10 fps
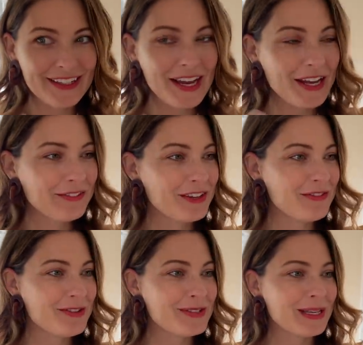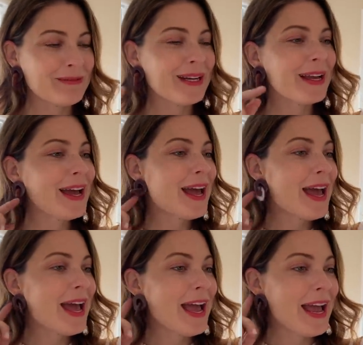kind of confusing, but
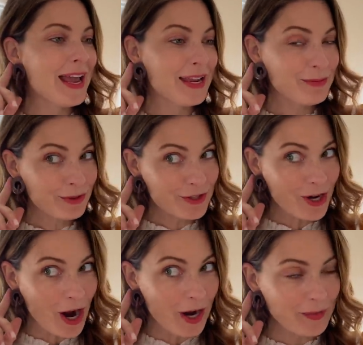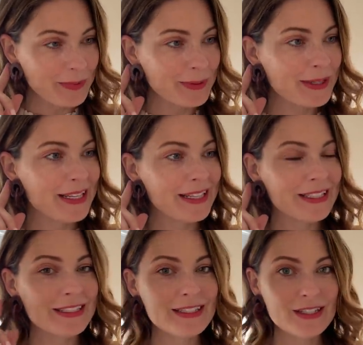Able Shop
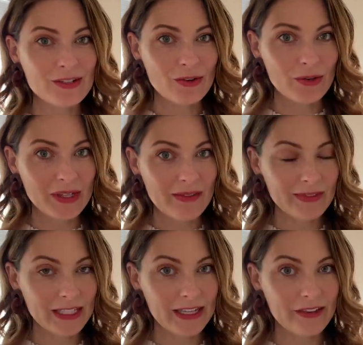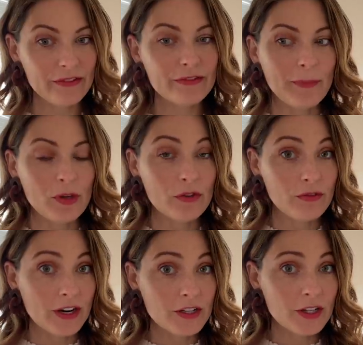is this girl named Liv. You can
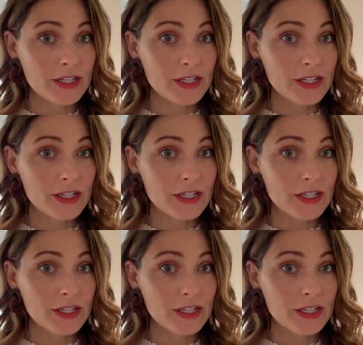find her on